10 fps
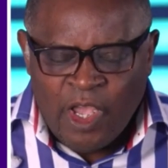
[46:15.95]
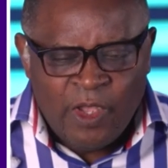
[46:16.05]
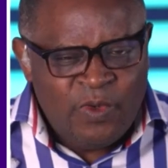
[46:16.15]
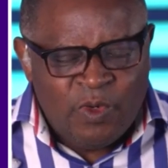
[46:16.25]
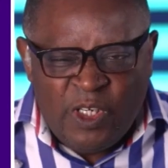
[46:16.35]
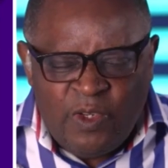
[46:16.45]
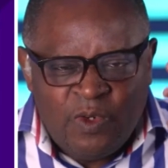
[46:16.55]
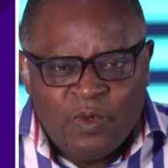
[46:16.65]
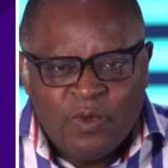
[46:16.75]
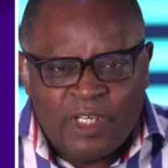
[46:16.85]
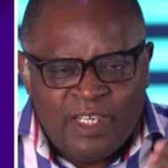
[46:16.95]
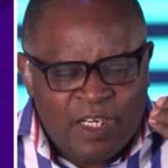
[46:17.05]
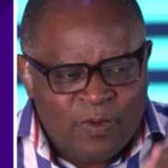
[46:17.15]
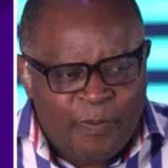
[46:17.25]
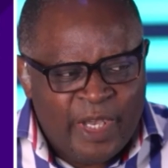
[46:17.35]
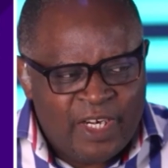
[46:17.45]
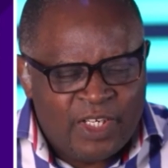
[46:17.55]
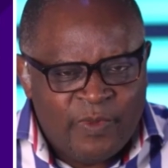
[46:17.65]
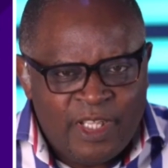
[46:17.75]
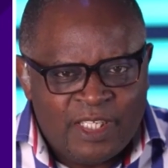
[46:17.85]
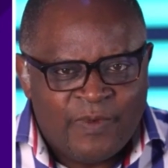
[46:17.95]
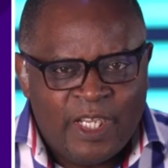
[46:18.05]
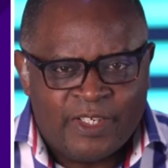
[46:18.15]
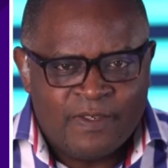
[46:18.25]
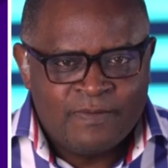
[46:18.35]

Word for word: You do not need to perish with this flesh.